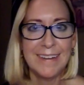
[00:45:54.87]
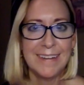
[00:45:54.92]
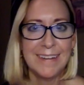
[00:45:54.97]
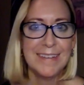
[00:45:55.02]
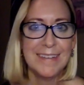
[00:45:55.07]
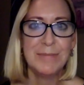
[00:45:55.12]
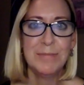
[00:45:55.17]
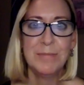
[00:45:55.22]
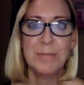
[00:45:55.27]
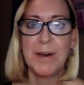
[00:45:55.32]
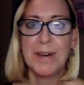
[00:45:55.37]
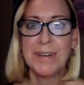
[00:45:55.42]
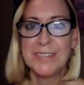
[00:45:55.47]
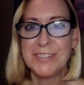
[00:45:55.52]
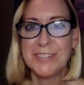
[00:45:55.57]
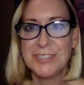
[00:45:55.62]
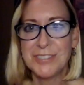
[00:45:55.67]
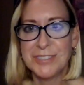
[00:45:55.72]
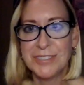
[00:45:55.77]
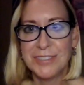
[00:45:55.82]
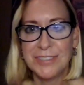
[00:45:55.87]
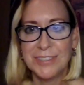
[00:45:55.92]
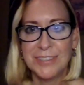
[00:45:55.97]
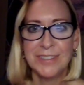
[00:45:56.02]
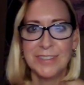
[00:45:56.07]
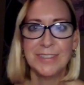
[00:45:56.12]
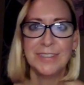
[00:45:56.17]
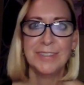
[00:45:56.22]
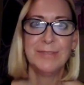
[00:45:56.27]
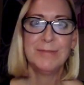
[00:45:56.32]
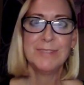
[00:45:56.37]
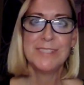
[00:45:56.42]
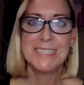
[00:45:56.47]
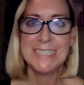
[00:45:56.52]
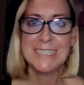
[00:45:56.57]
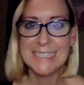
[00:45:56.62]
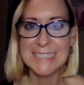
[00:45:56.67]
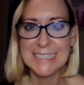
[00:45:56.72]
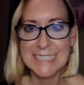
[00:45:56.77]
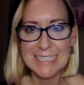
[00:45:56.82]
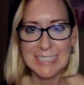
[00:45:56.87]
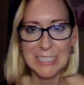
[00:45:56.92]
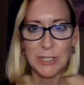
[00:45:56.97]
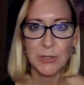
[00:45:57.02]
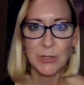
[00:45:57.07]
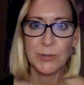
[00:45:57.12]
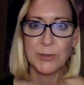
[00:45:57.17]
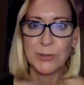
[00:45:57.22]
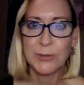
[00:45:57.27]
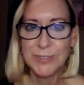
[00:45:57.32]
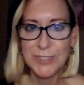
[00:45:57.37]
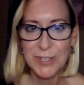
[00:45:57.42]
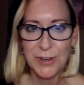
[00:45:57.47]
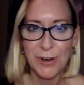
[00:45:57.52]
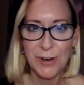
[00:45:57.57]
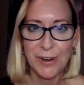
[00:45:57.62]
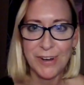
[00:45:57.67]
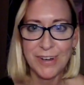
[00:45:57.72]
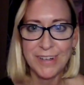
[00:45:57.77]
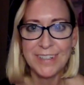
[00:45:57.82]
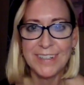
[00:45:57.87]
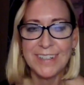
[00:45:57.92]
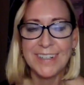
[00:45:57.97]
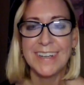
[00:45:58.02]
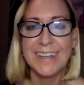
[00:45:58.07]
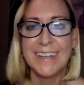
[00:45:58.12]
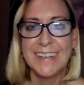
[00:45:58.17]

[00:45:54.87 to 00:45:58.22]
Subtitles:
imposter resistance hurdles are,